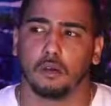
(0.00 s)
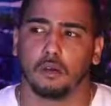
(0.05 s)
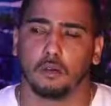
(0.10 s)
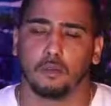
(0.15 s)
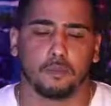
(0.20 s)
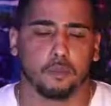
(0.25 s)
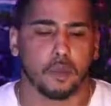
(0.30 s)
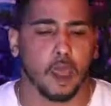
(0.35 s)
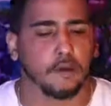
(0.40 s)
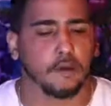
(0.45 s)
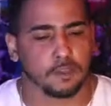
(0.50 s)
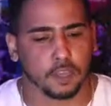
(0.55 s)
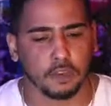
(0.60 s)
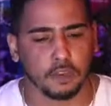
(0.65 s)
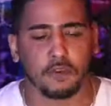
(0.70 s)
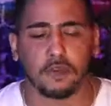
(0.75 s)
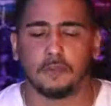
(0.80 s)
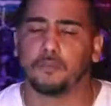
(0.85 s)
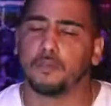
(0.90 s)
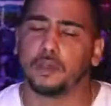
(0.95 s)
I've
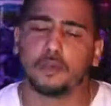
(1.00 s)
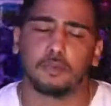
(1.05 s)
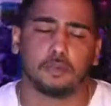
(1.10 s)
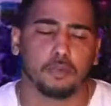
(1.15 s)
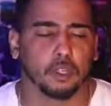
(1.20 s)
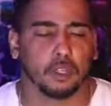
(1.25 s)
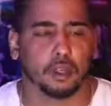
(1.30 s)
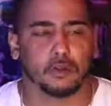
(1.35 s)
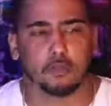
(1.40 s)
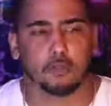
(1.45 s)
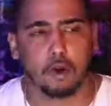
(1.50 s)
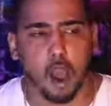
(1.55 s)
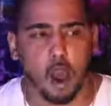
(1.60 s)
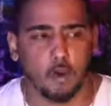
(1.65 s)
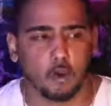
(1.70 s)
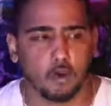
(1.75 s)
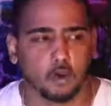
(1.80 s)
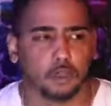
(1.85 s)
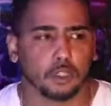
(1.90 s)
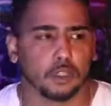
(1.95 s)
given people the
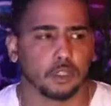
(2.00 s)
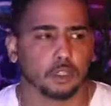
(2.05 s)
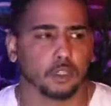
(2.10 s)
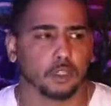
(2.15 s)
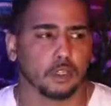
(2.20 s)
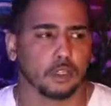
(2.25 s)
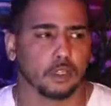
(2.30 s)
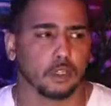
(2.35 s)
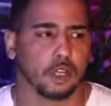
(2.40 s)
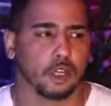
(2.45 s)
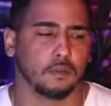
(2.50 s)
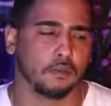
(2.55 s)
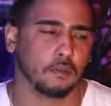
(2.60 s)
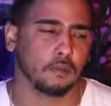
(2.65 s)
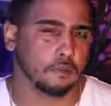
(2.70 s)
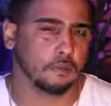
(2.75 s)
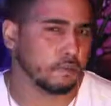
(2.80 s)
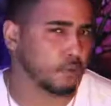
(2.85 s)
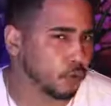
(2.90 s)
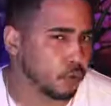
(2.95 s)
power to
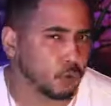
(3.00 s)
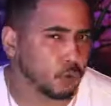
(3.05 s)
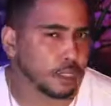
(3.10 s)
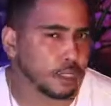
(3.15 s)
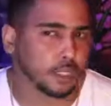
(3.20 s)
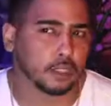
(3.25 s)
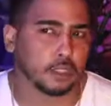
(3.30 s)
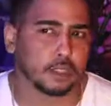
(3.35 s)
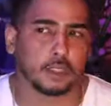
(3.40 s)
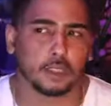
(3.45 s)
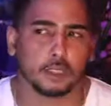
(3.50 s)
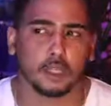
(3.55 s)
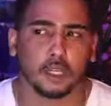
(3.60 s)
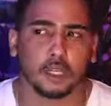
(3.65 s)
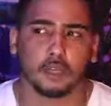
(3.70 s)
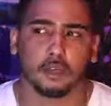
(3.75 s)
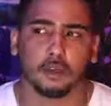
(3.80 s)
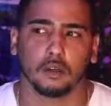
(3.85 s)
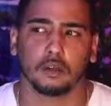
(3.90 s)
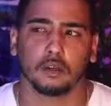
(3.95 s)
influence
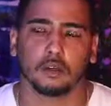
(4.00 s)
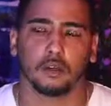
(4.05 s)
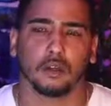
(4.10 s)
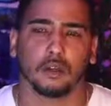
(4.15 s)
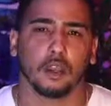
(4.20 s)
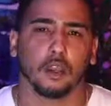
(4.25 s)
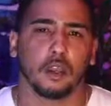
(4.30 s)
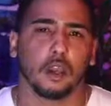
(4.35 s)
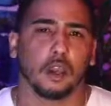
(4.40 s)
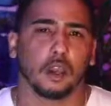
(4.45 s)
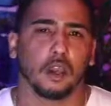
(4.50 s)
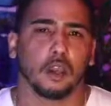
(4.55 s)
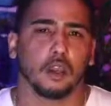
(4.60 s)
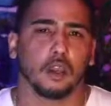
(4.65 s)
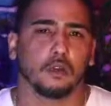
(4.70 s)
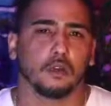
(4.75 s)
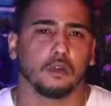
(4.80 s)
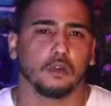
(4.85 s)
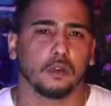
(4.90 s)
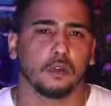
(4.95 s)
and
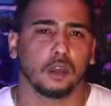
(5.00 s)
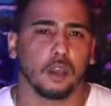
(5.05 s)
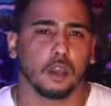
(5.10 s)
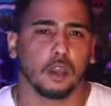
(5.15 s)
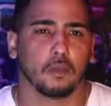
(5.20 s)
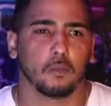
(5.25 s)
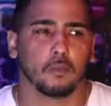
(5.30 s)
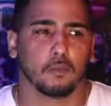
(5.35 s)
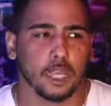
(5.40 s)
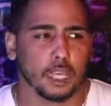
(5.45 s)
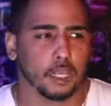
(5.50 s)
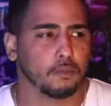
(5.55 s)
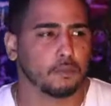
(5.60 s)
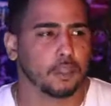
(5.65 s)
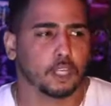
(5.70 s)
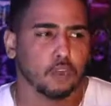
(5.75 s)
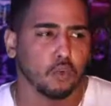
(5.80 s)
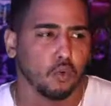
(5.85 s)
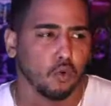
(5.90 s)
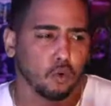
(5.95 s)
make me
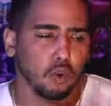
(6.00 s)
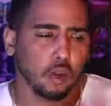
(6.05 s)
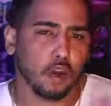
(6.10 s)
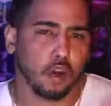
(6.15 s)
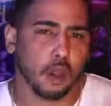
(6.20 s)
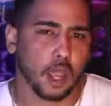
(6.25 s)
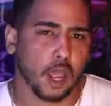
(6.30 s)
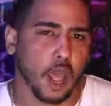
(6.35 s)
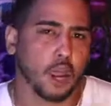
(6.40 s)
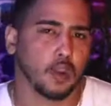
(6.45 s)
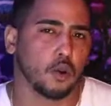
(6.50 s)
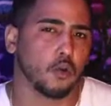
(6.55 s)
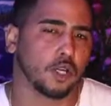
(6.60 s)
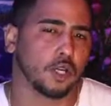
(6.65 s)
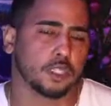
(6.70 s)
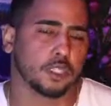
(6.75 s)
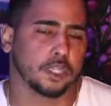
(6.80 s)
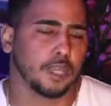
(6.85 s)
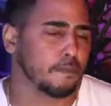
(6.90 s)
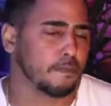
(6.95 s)
go down. I don't want to
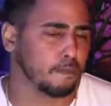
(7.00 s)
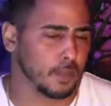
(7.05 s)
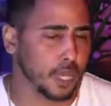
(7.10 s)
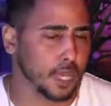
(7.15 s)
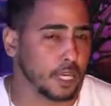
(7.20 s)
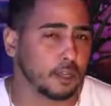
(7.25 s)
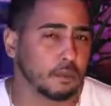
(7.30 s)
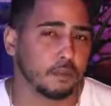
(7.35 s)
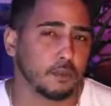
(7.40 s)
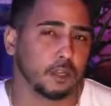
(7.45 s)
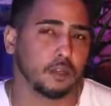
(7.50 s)
say make me,